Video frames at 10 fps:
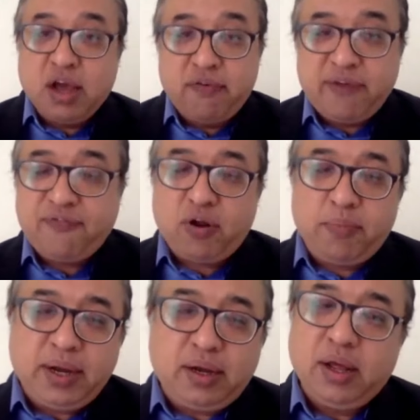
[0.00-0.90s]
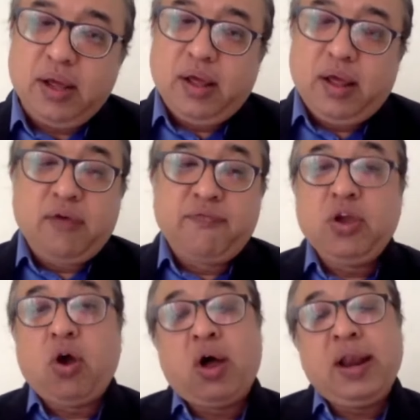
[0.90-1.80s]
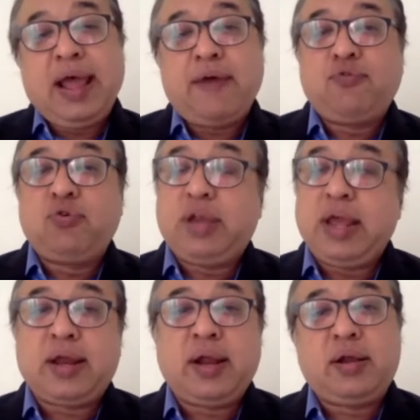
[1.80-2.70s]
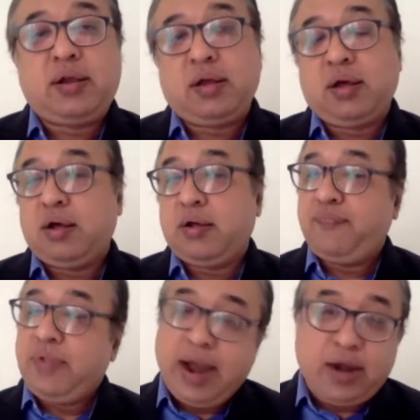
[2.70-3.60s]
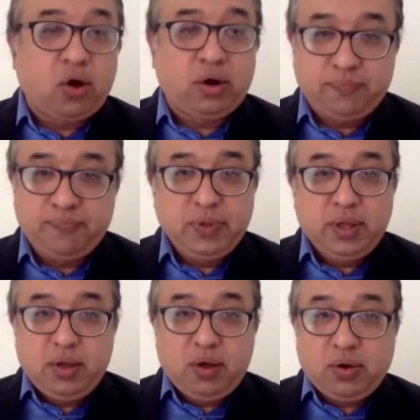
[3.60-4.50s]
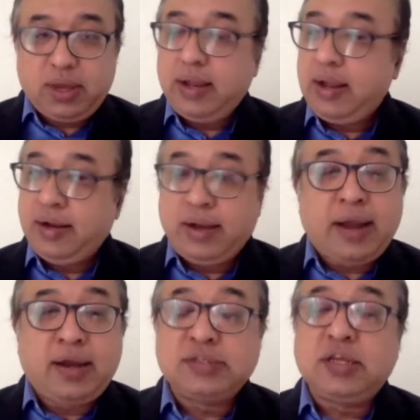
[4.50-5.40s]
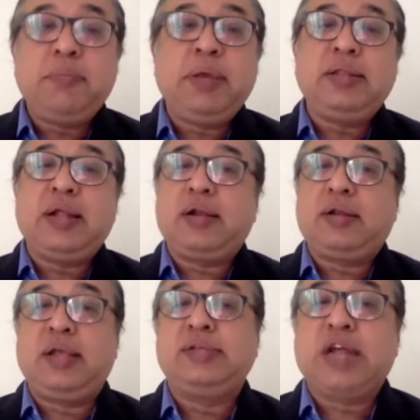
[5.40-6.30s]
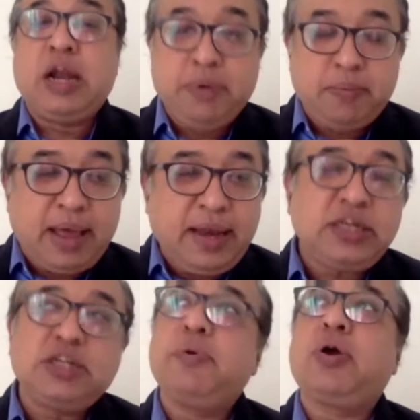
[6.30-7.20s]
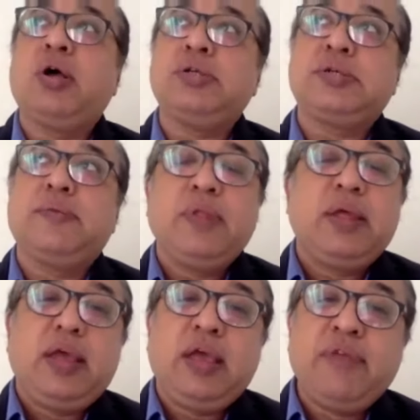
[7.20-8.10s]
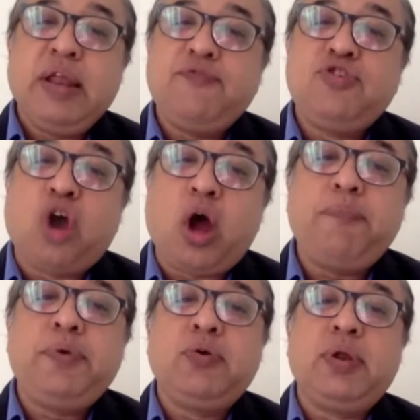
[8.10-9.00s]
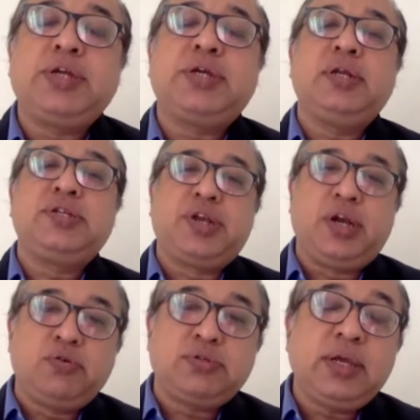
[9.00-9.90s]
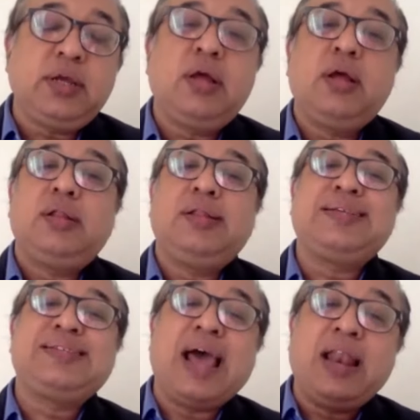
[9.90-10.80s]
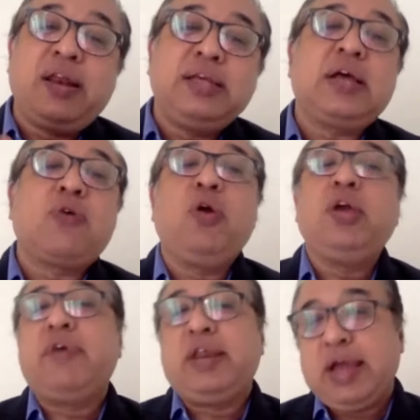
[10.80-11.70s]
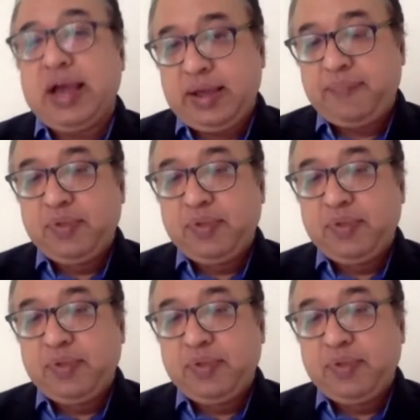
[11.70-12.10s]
away from it. We all have to take it head on. Okay, that doesn't mean that things can't be managed, because even if job duration is reducing, the salaries are going very high.